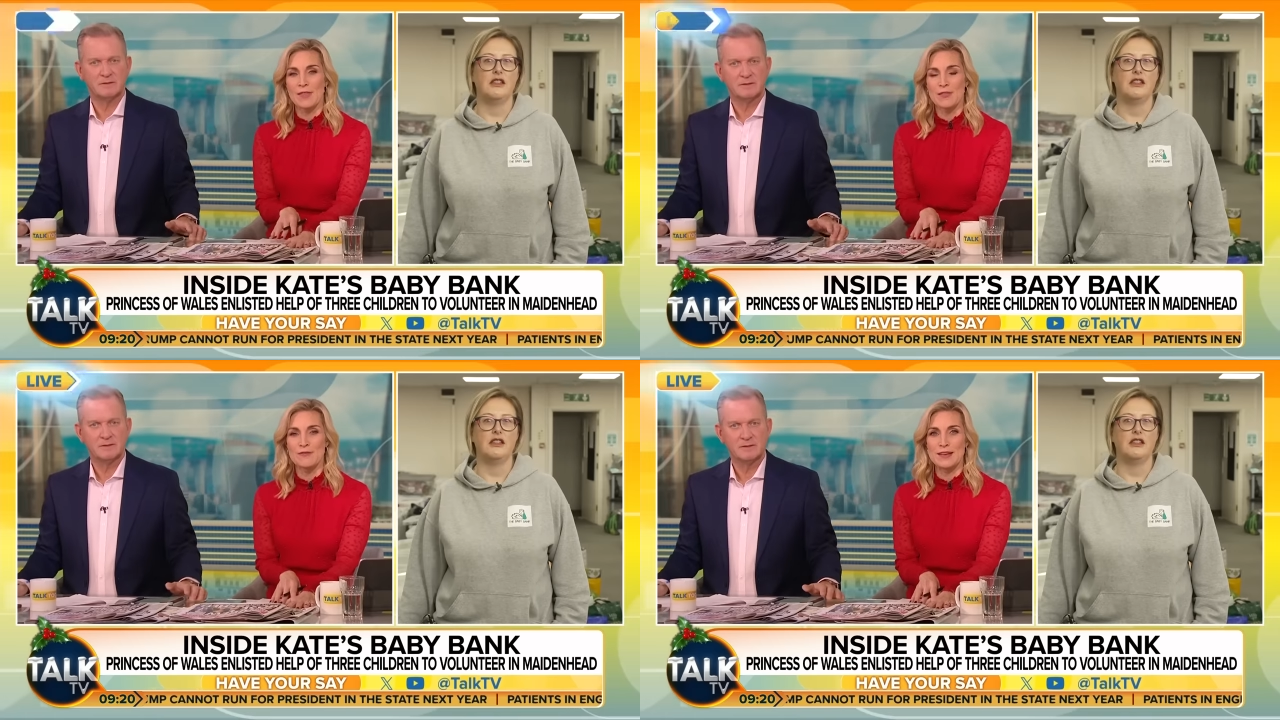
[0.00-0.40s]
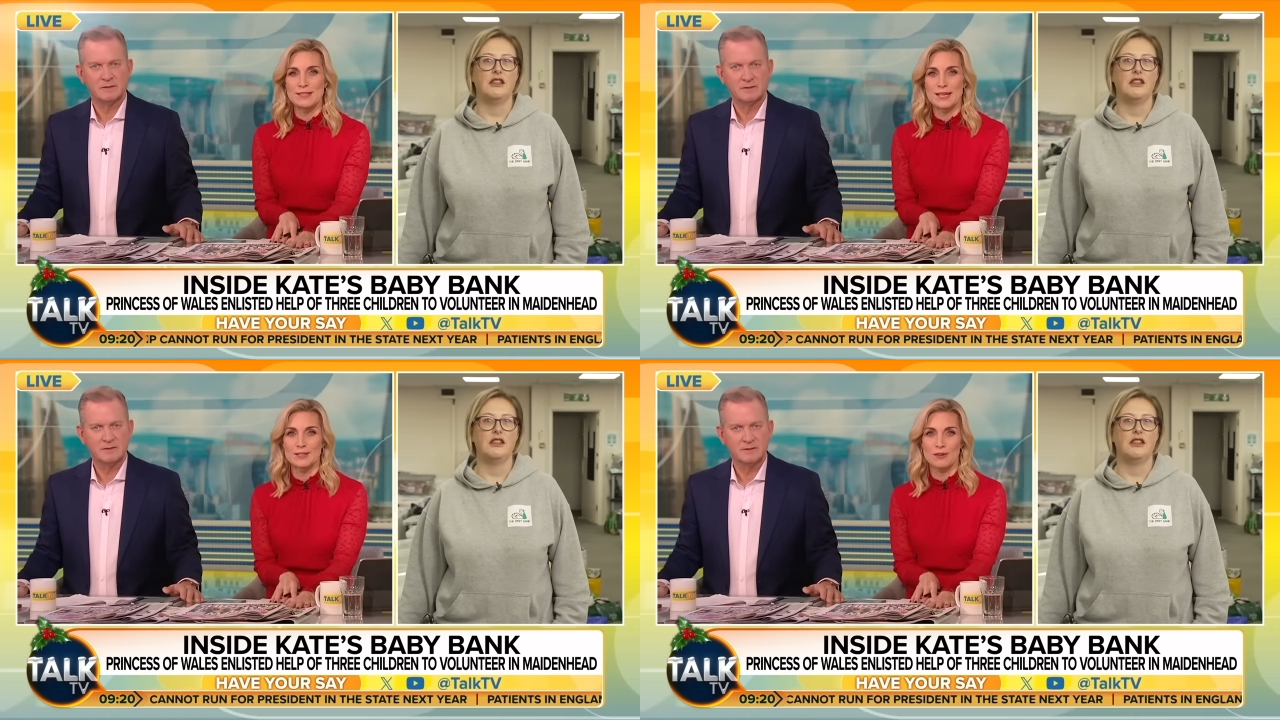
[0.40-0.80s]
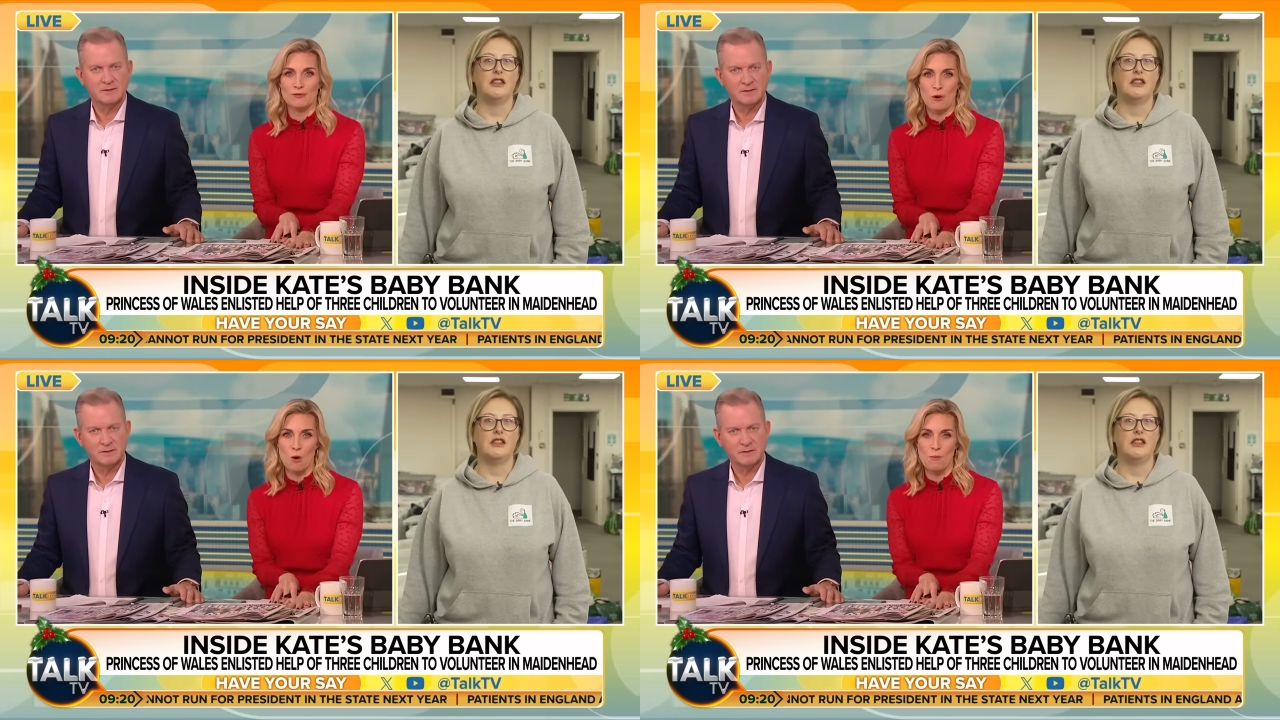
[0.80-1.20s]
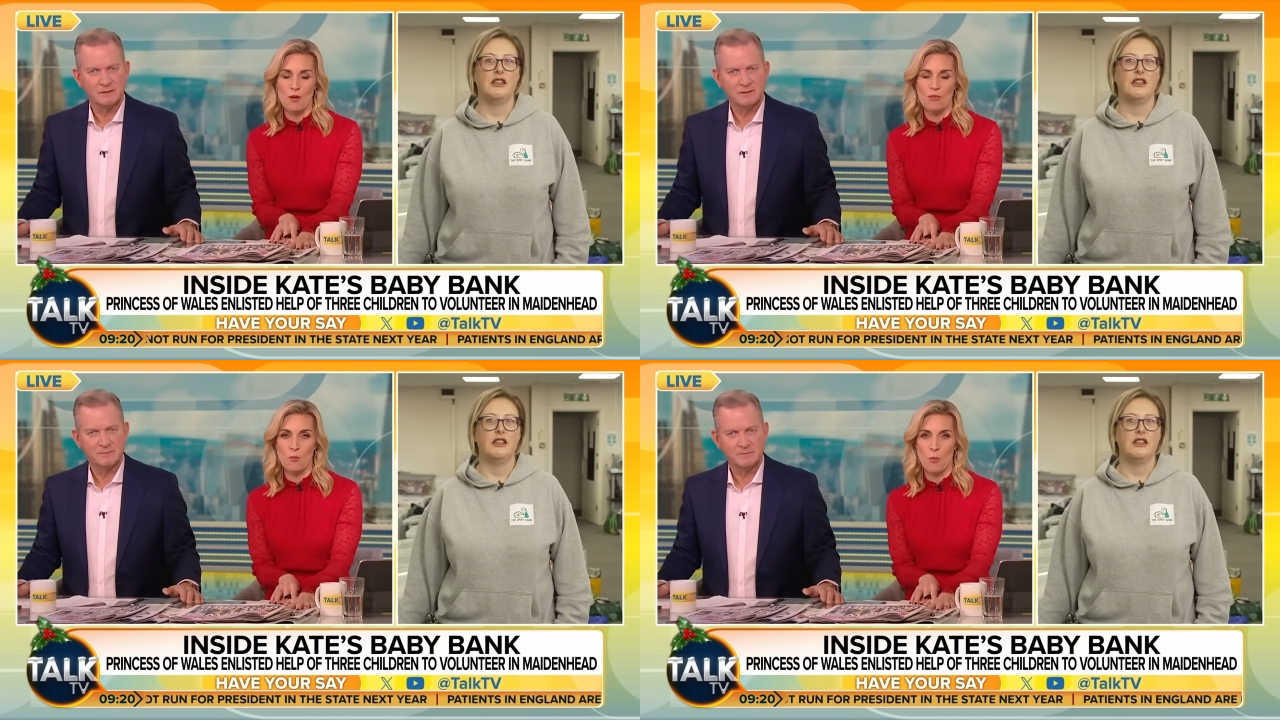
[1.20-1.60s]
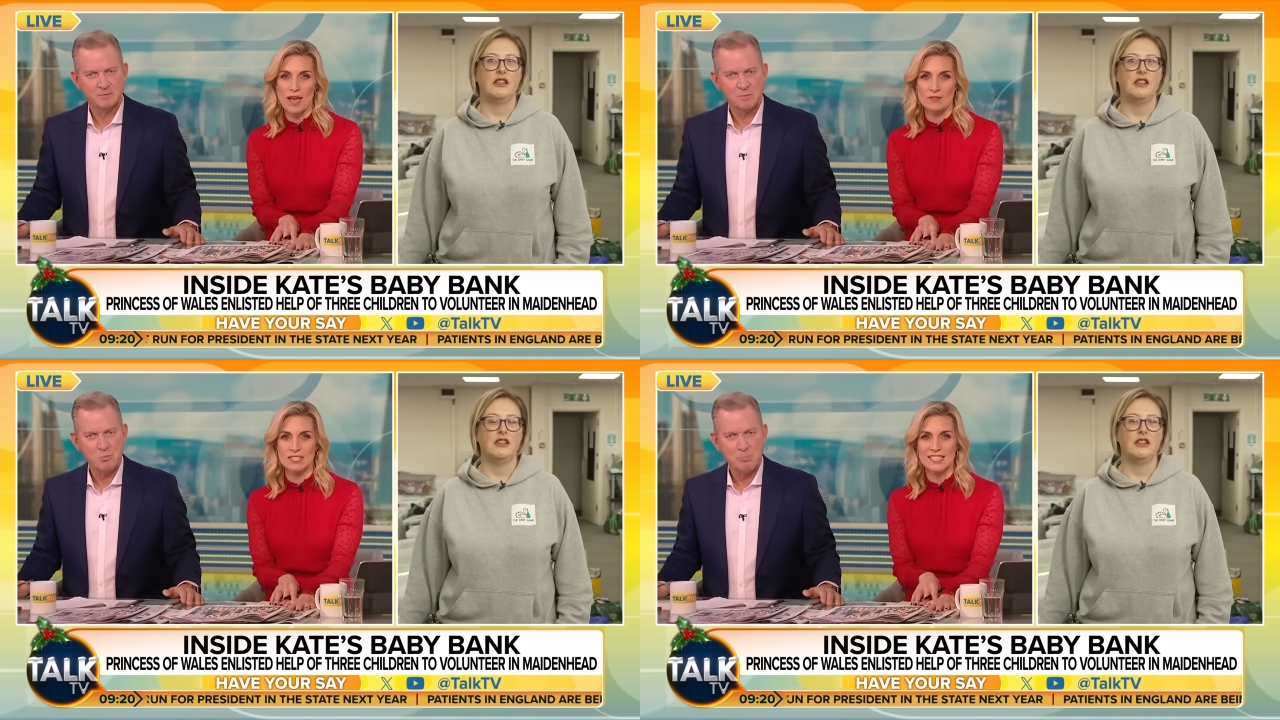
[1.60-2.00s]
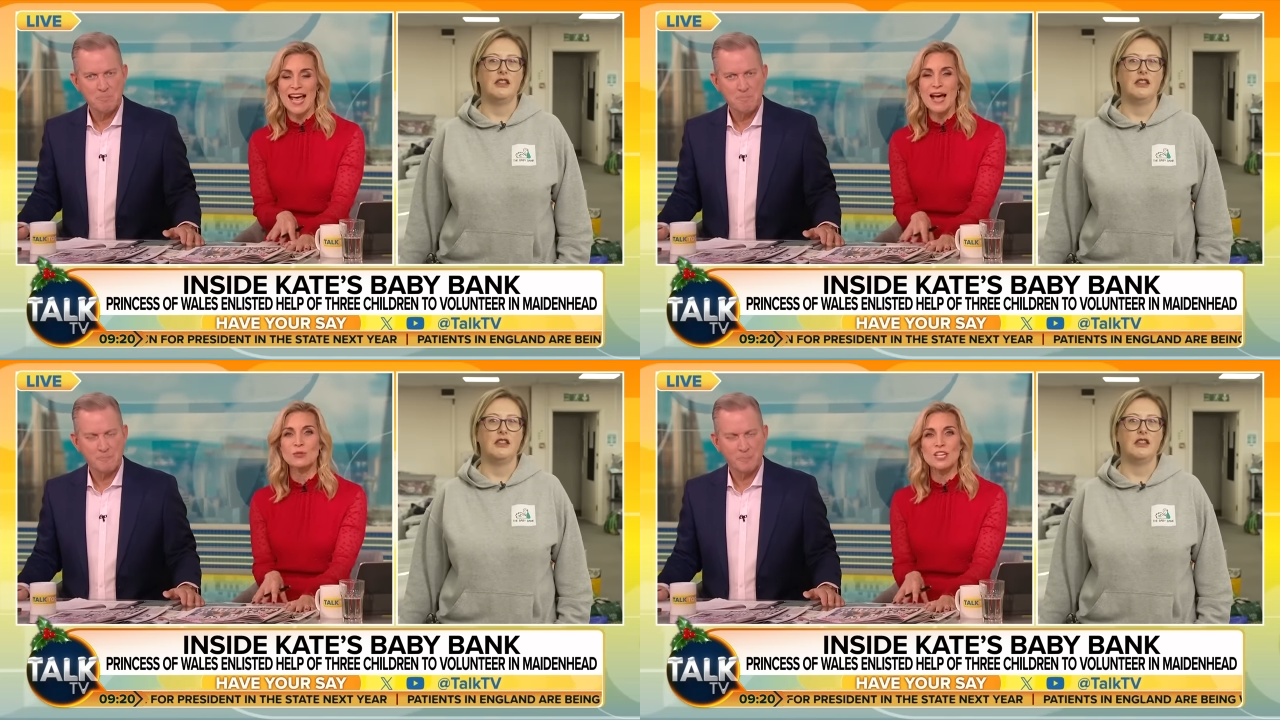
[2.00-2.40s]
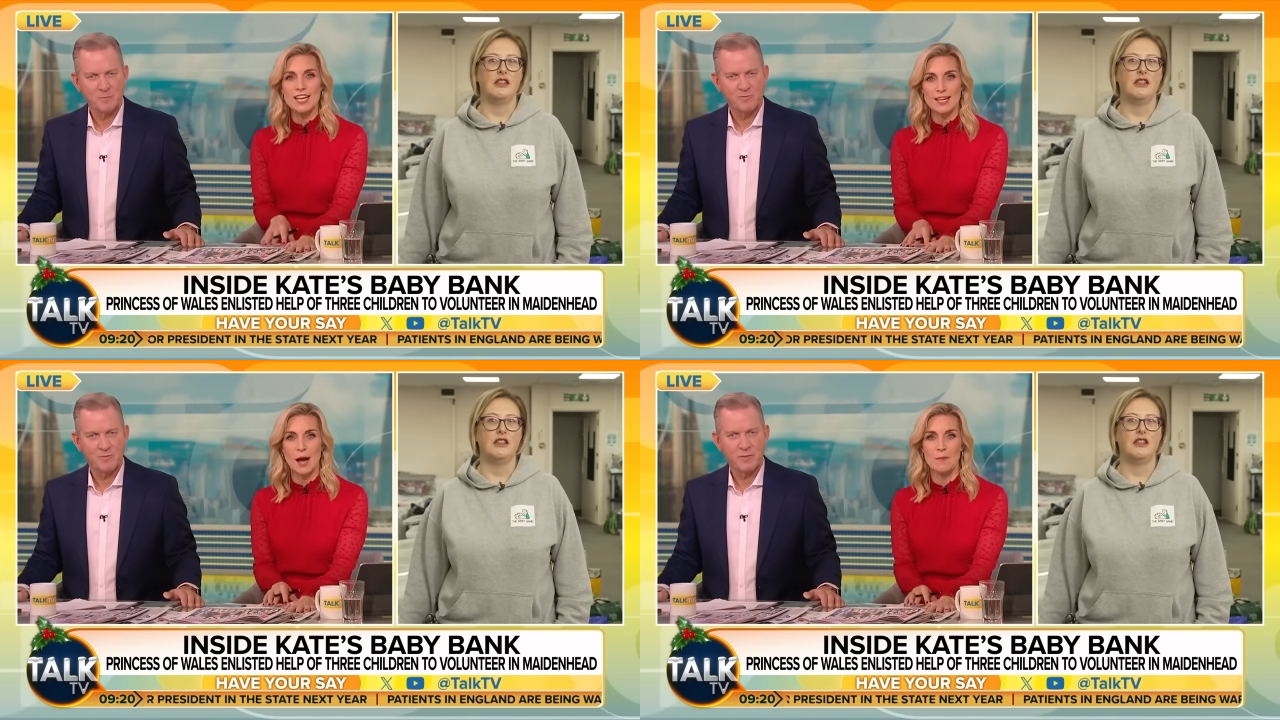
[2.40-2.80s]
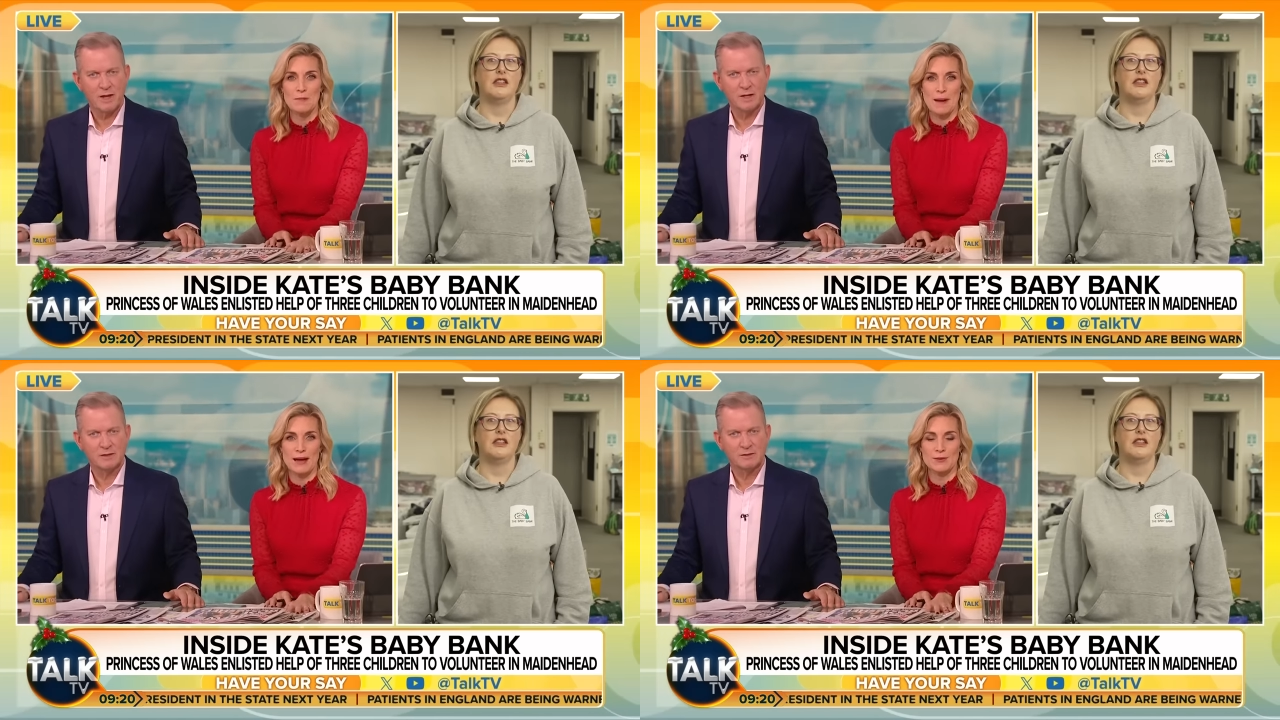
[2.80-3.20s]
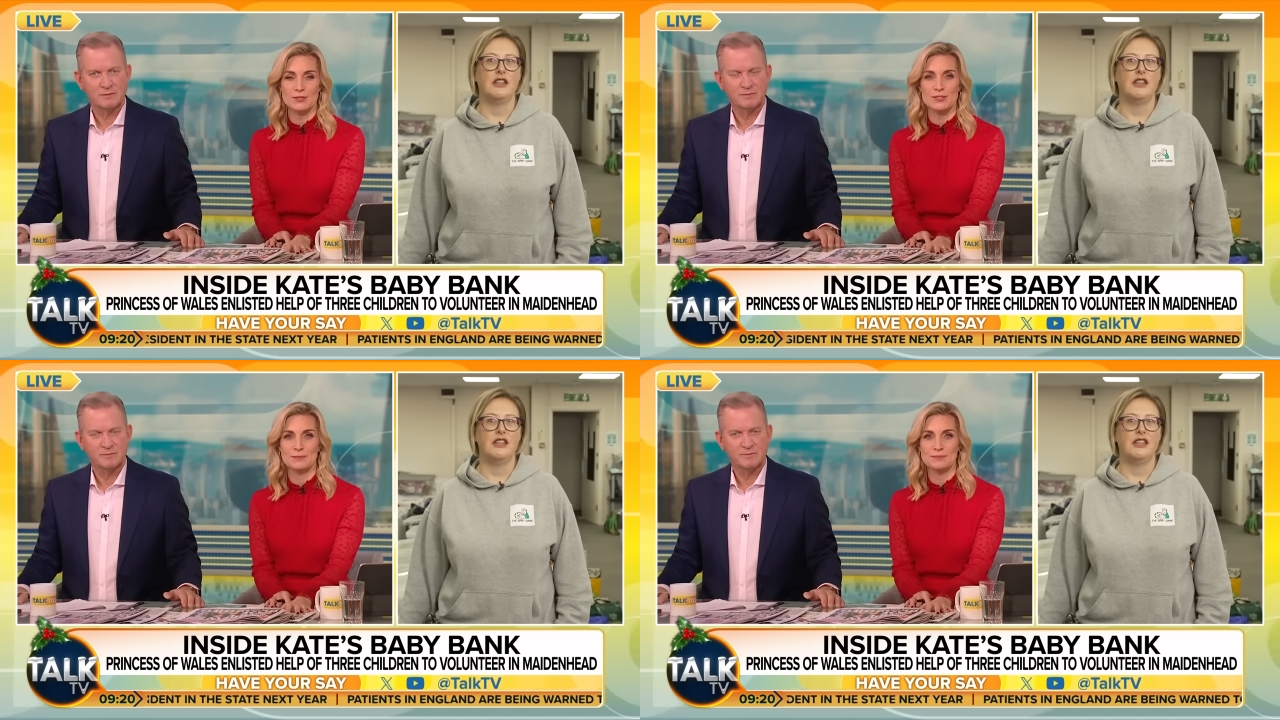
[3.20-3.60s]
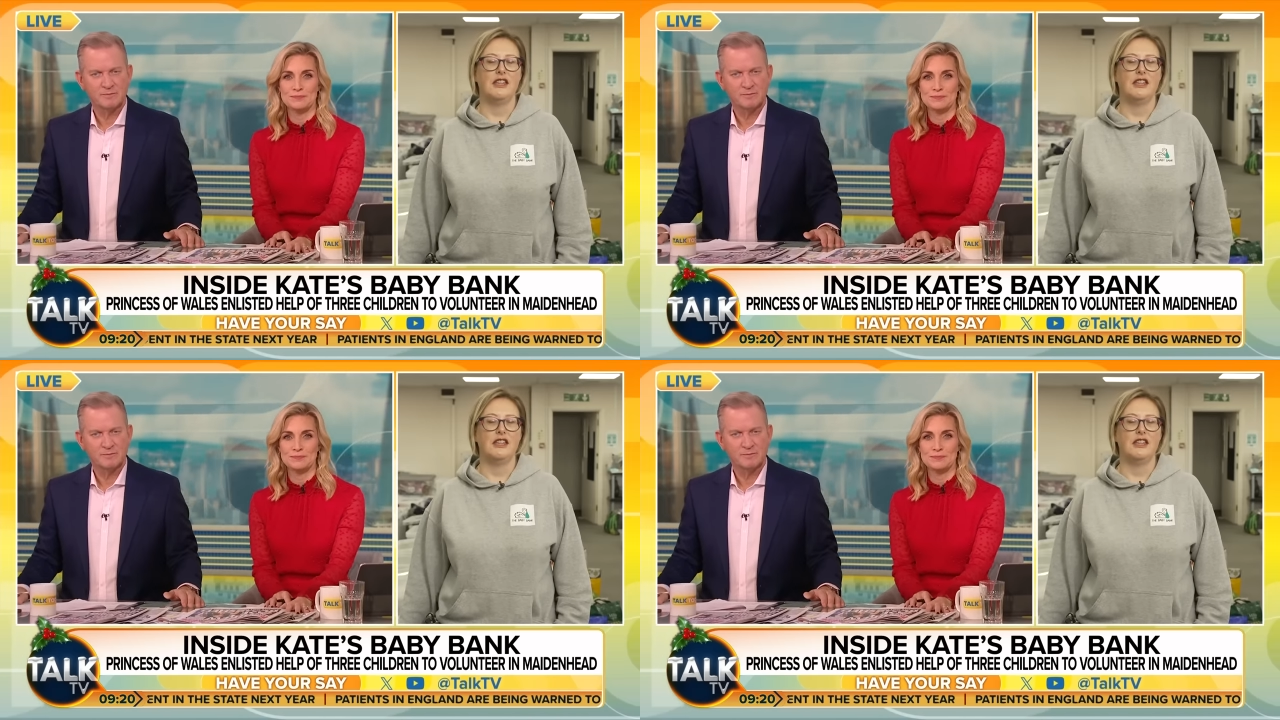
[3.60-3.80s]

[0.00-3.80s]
Speaker 1: the visit from the Waleses. How did it come about?